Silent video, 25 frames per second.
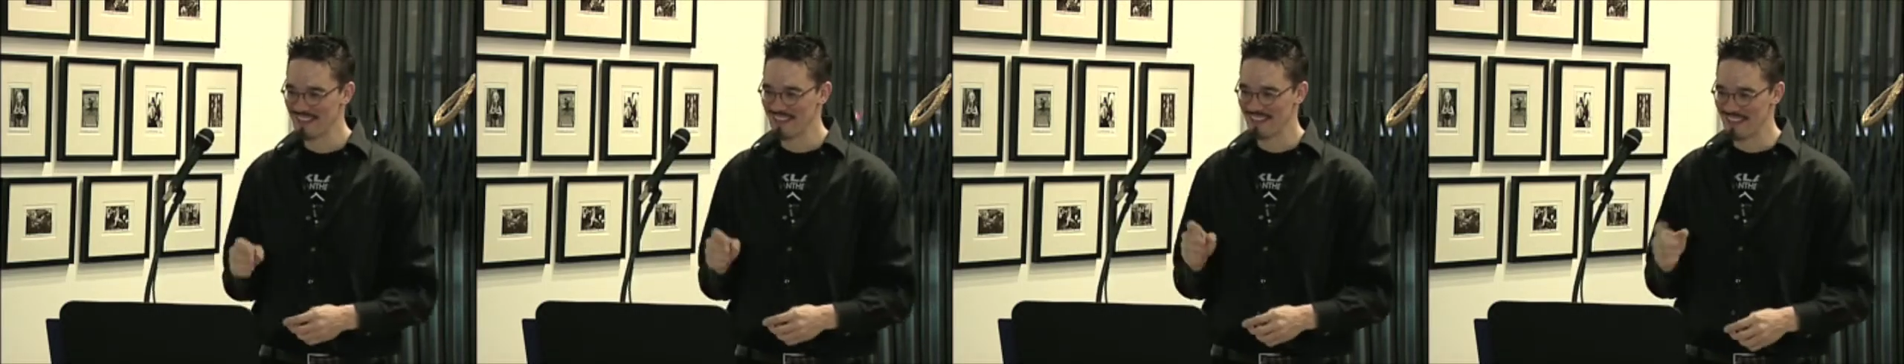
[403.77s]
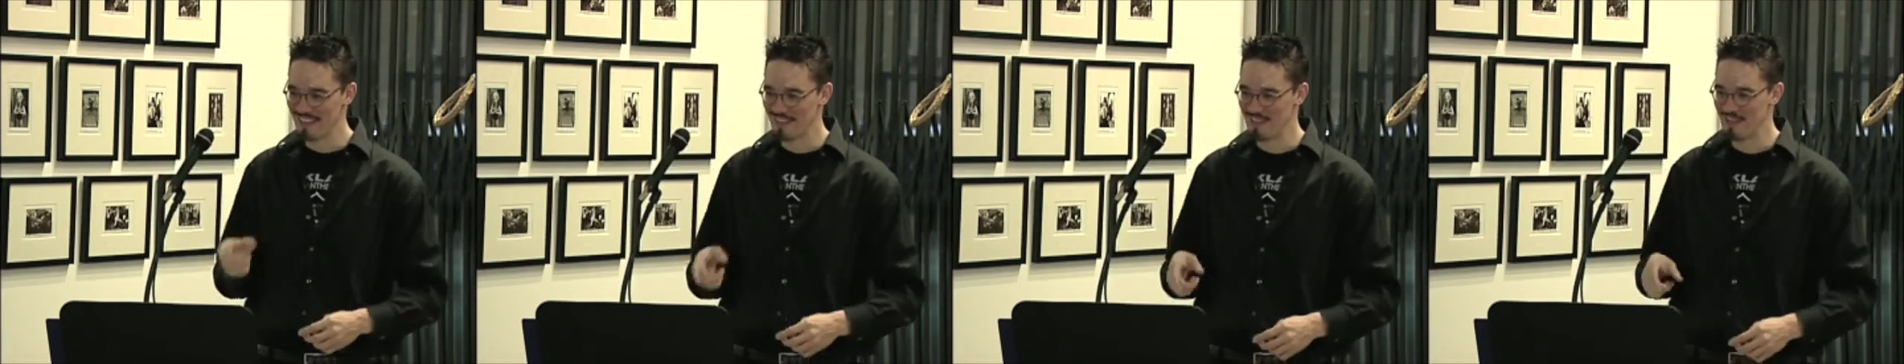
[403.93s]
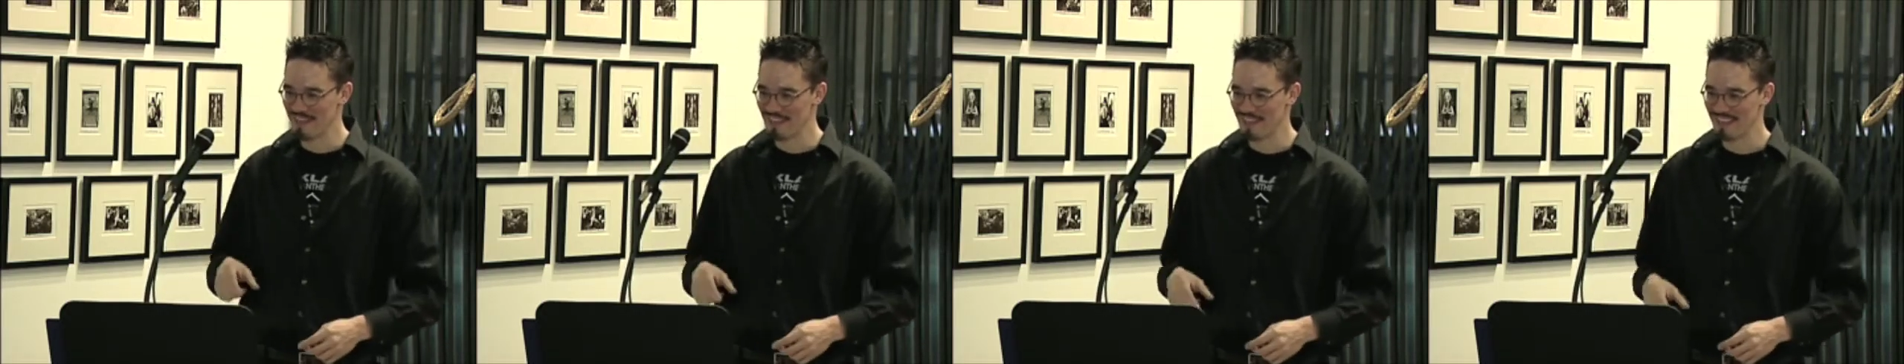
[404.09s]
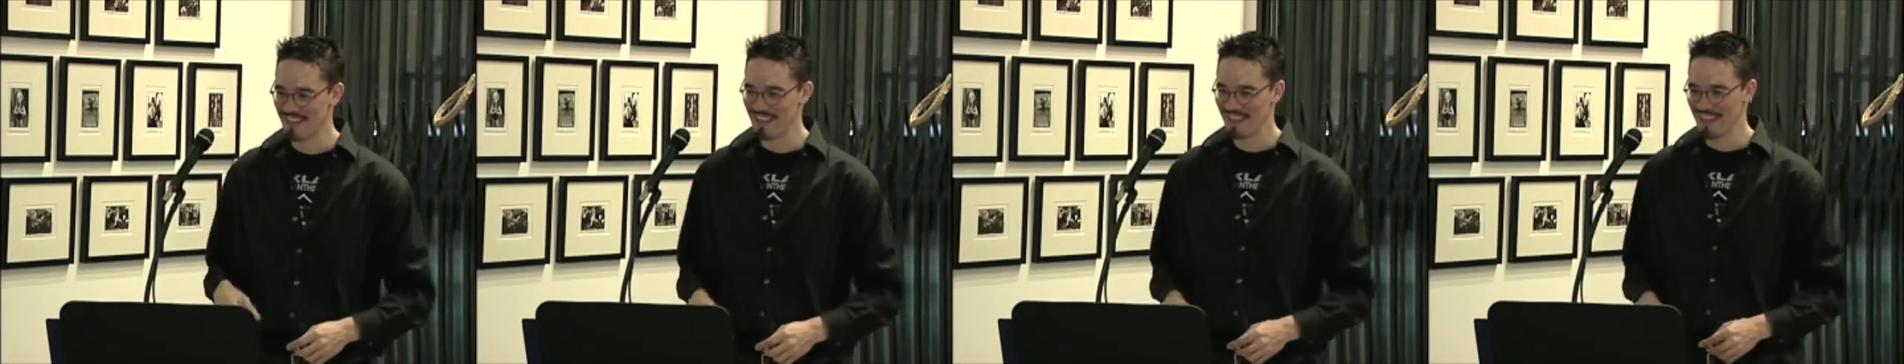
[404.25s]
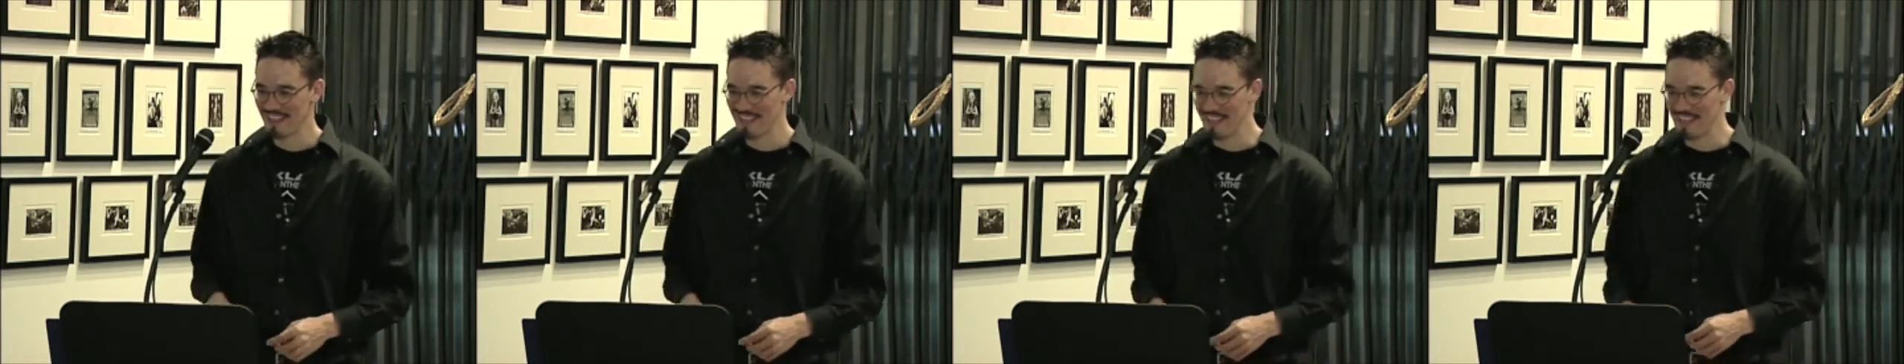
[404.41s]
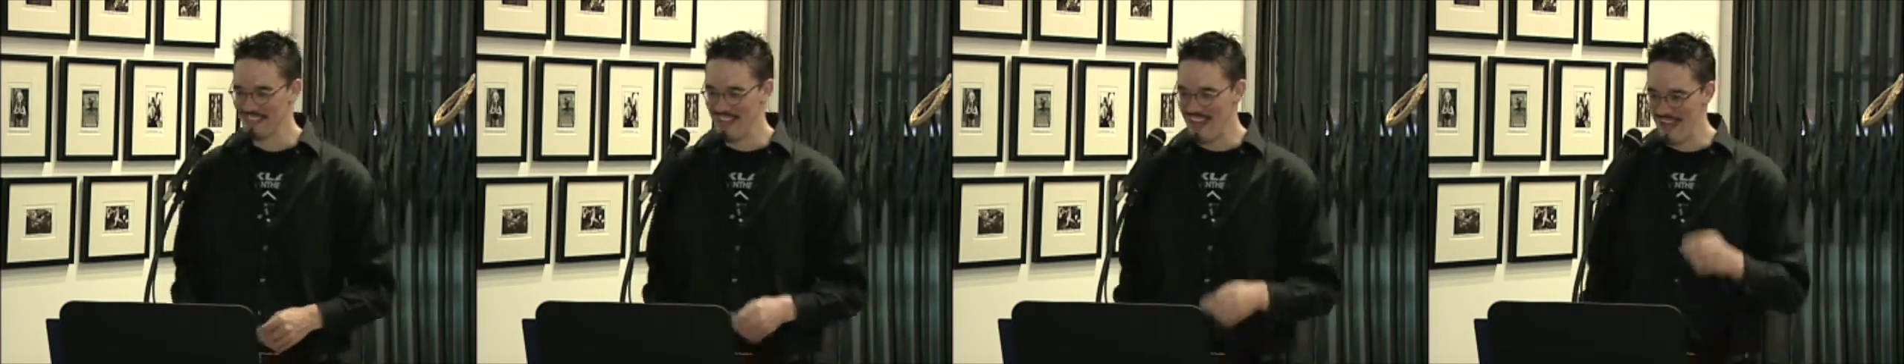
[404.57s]
Can you
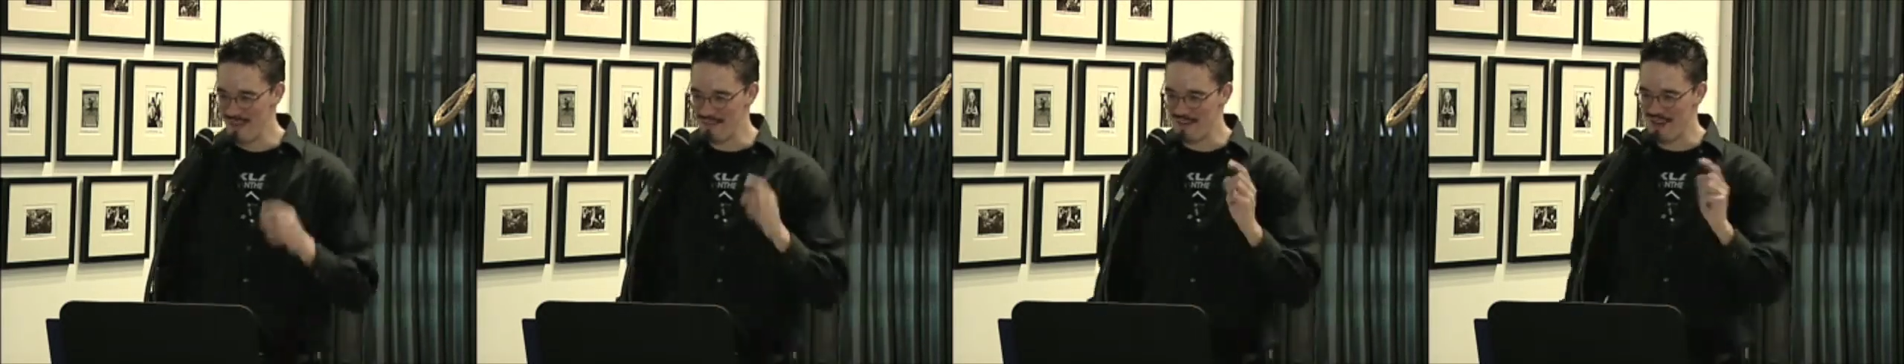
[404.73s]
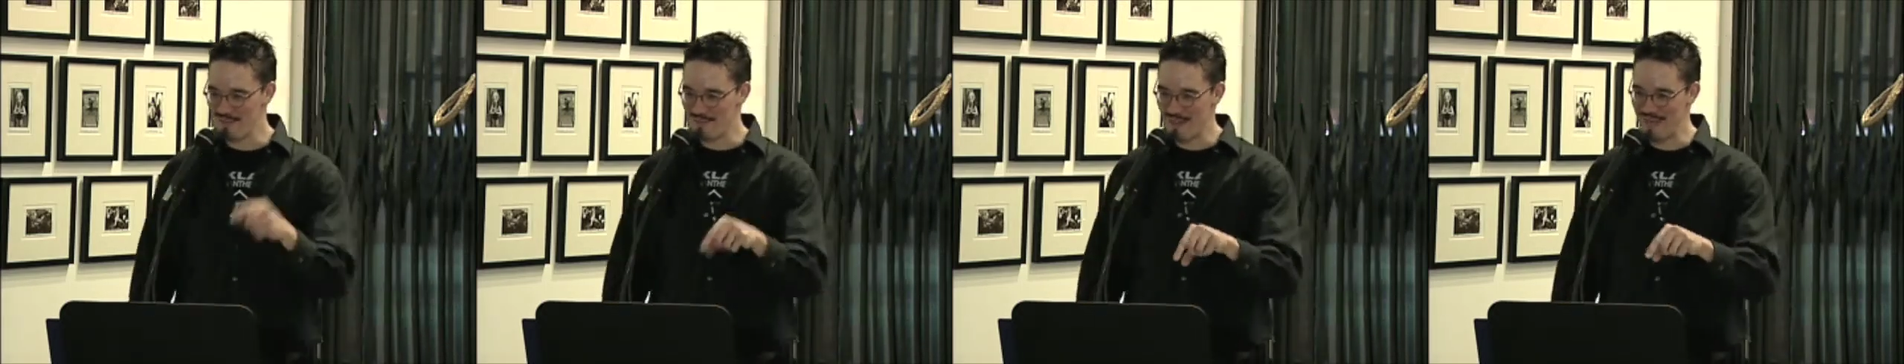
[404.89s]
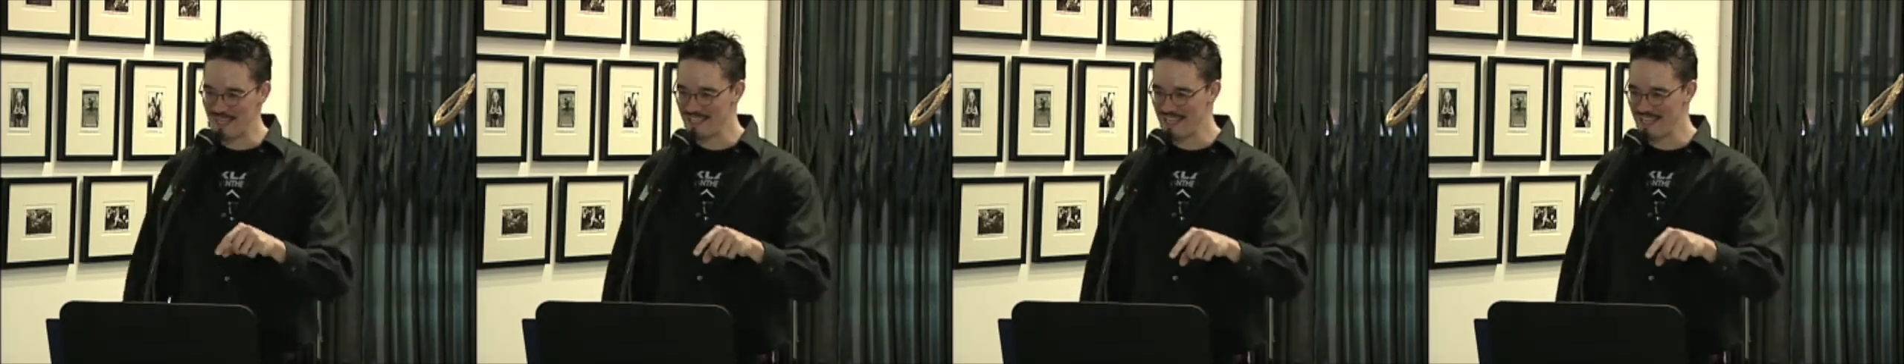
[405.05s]
have it on my